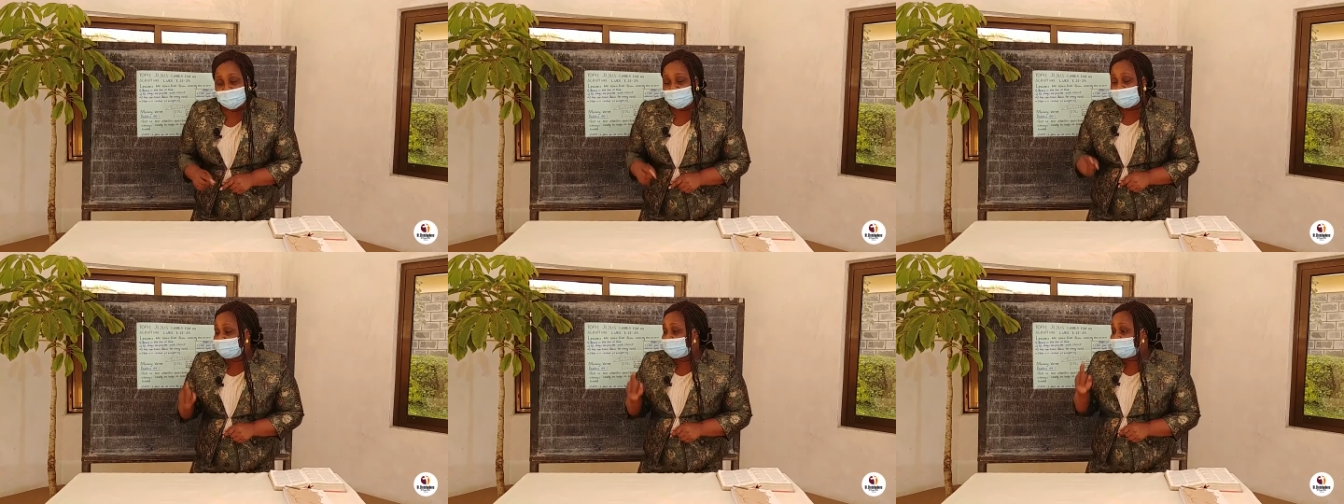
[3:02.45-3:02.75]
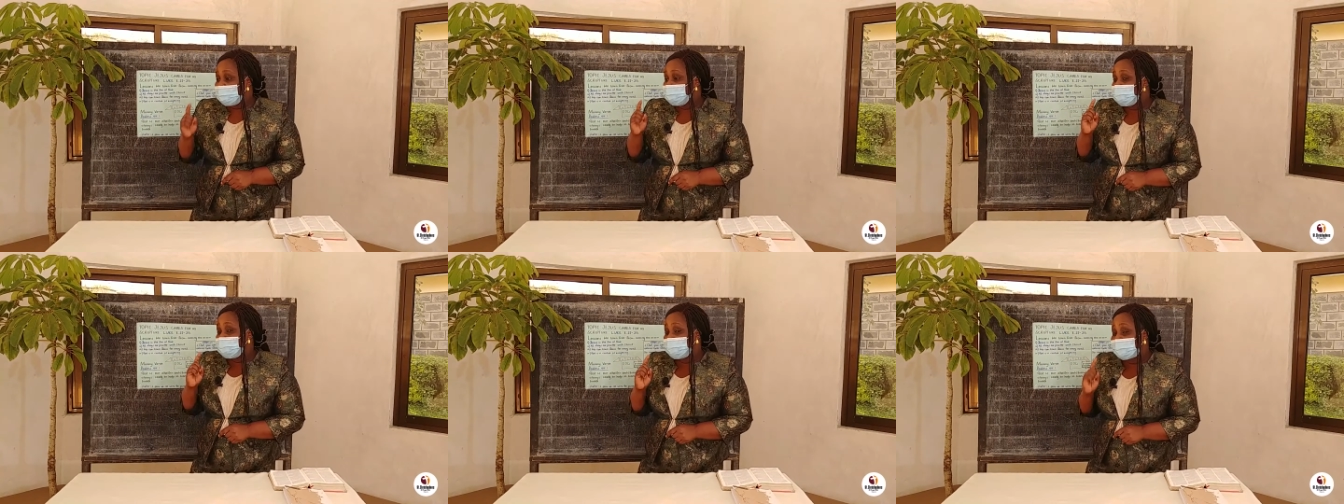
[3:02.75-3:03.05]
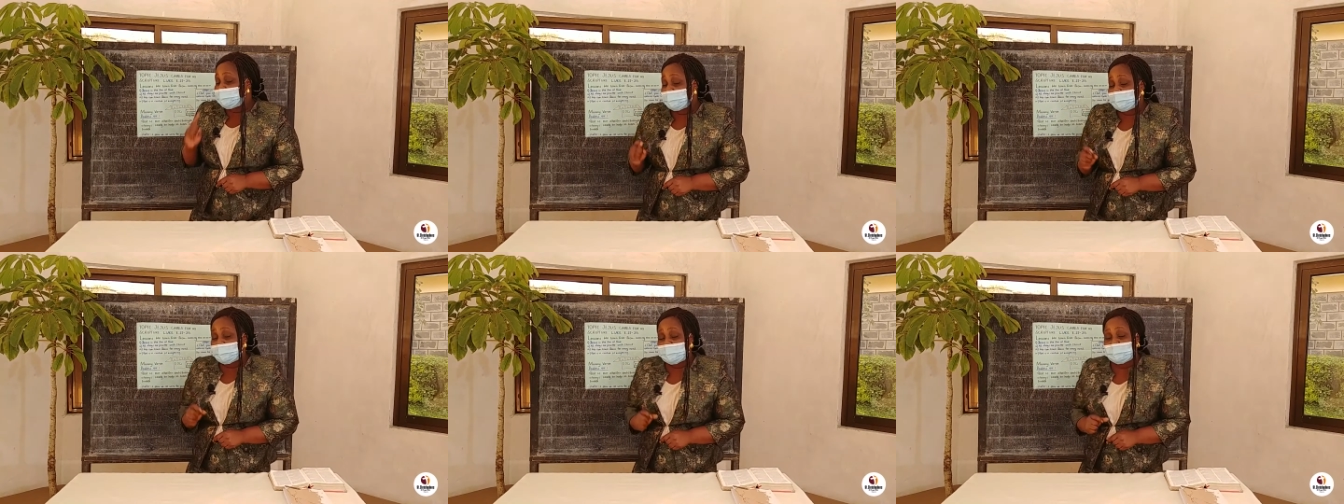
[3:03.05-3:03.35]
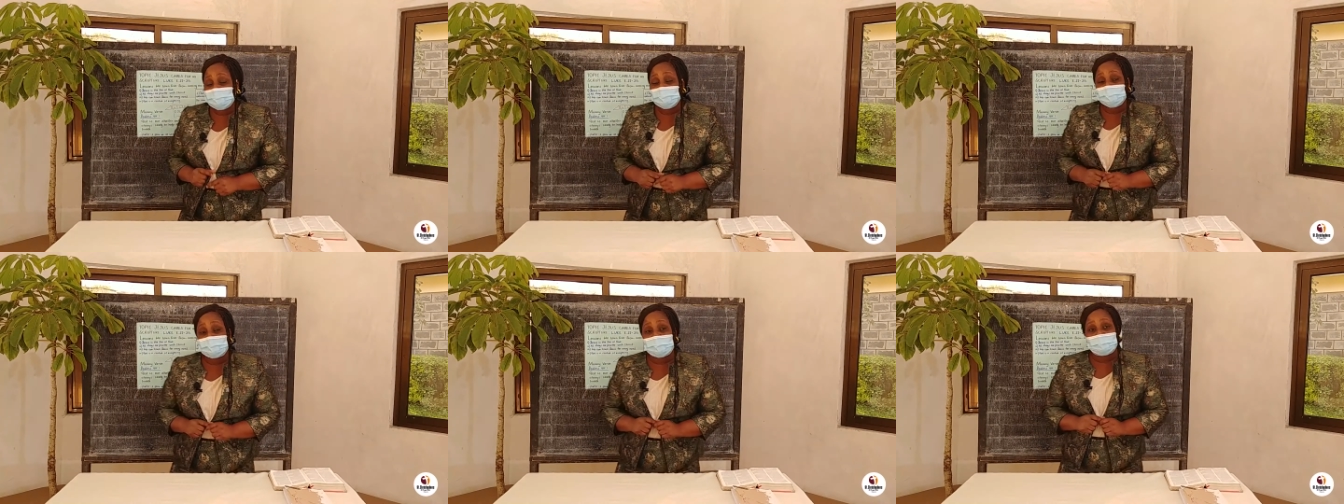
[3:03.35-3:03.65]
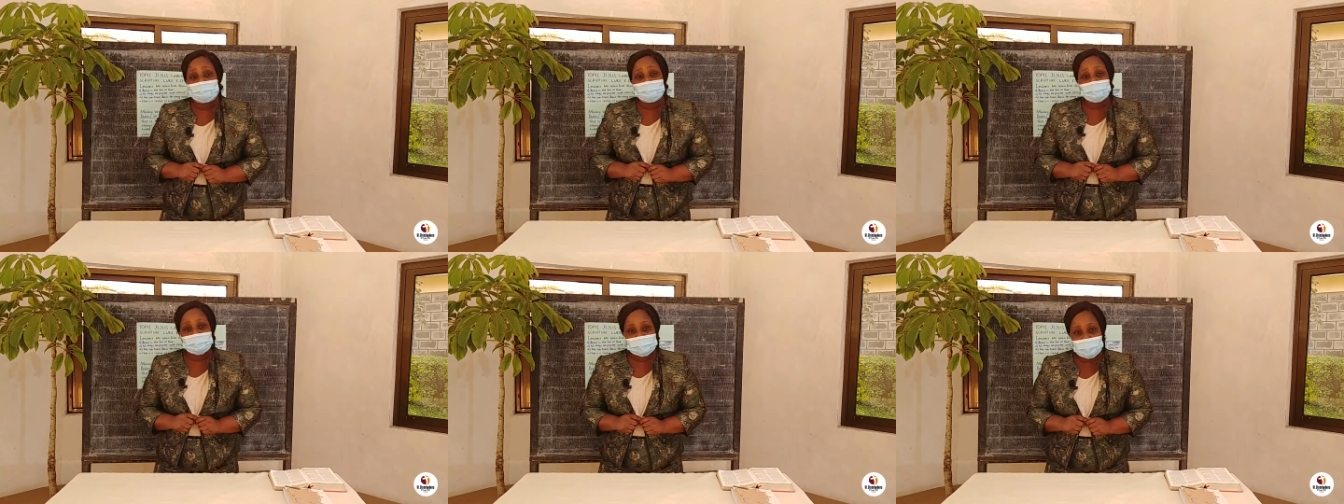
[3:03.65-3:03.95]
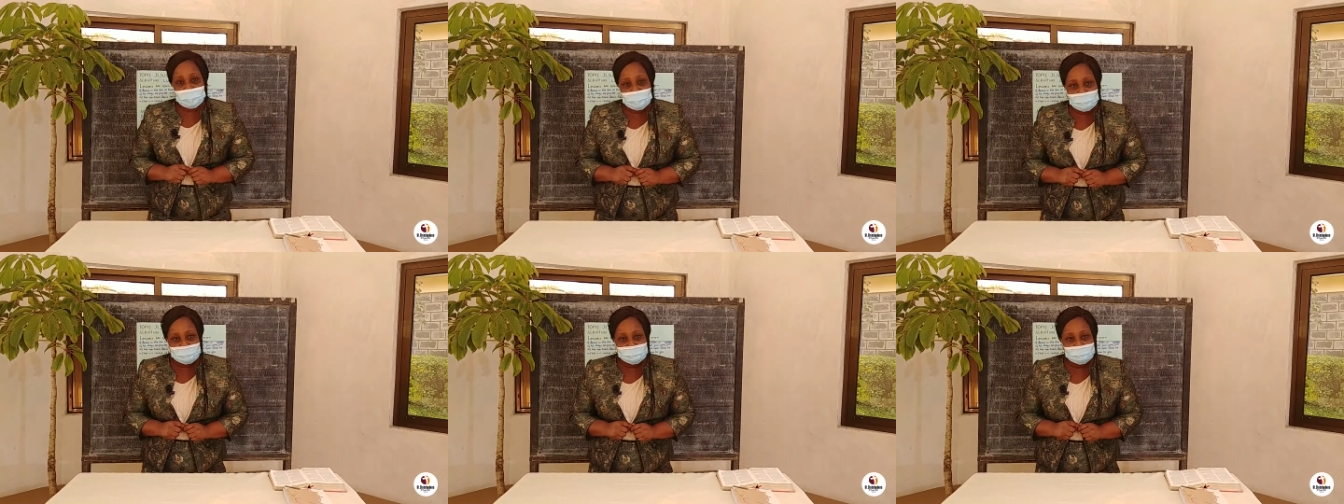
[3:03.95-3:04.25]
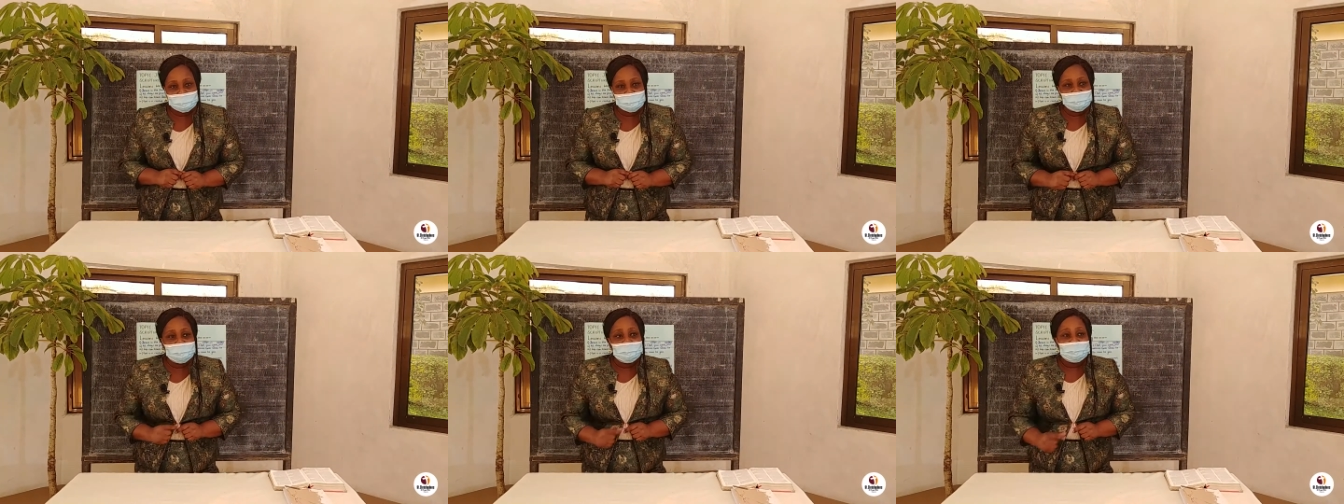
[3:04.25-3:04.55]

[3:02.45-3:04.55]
Even today, as we have sung,